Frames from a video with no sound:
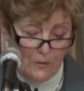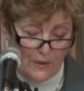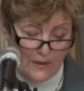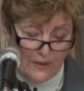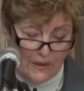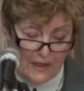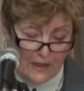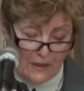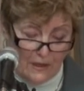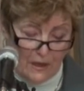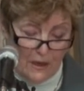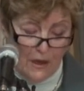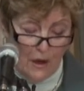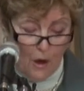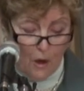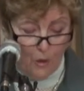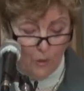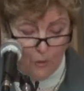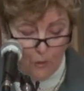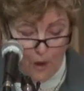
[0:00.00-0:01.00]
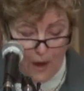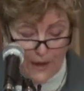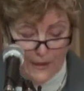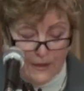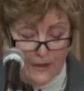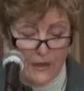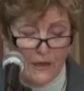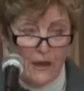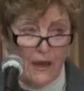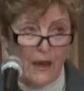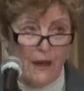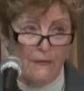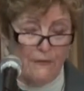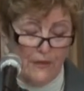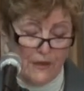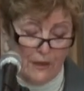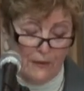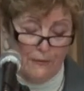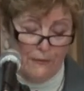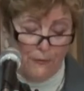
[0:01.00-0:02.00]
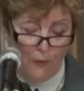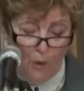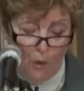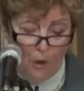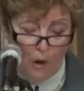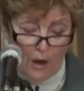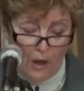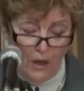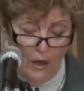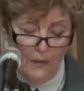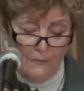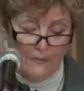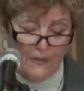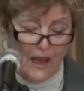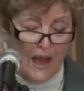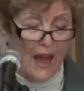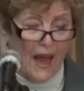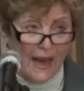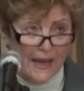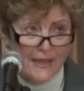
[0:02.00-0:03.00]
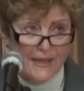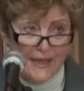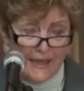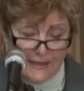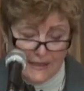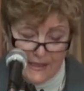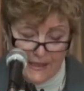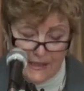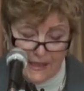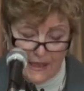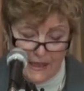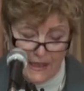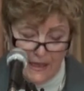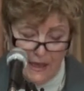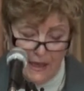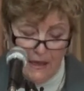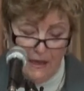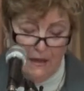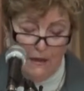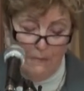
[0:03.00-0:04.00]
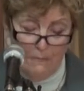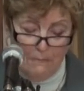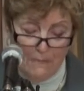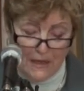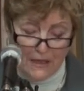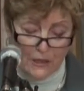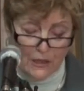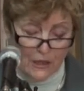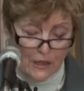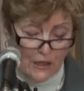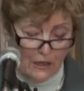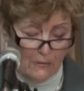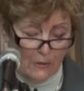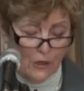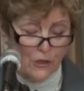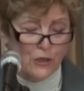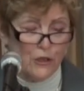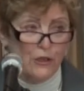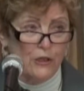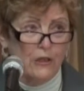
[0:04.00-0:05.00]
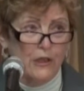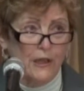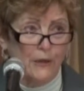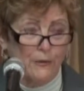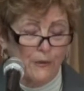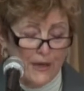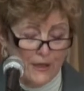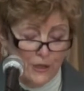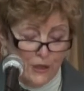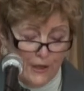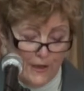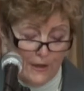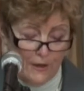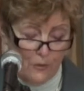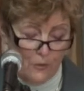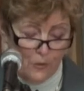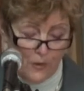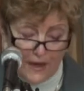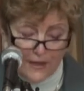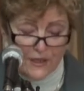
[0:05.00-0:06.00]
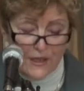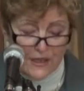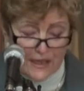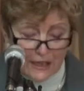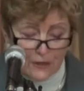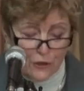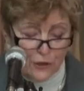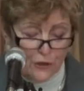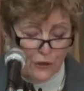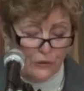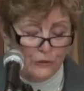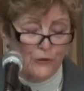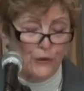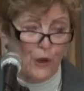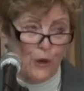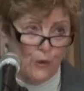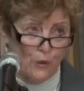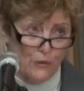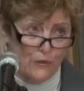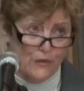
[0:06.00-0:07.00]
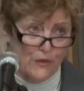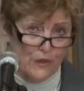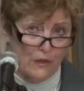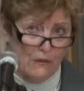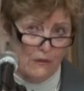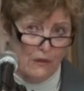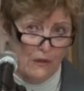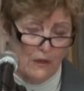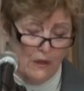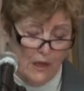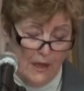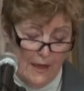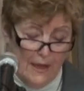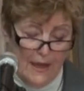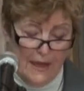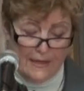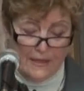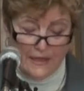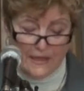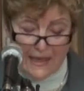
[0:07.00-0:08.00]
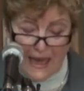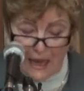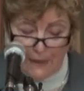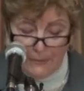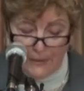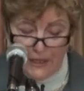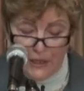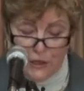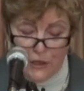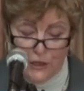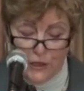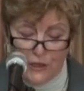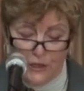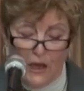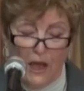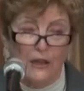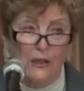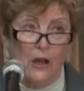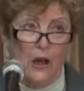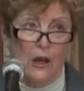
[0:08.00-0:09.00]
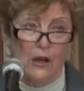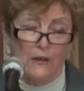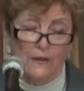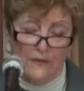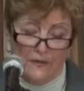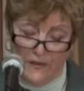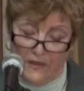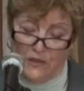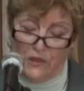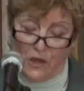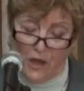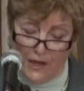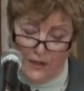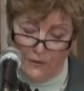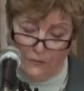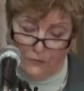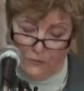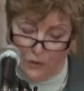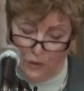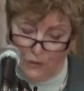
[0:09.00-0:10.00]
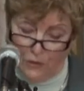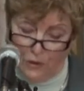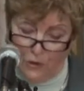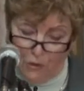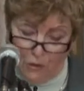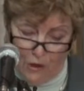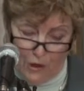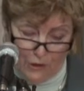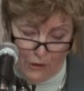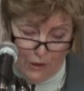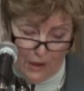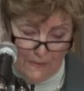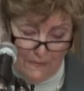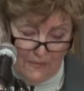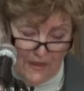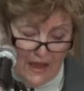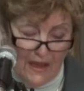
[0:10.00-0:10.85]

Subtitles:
within one of the 4 high-density mixed commercial and residential nodes established along the Scott Road corridor.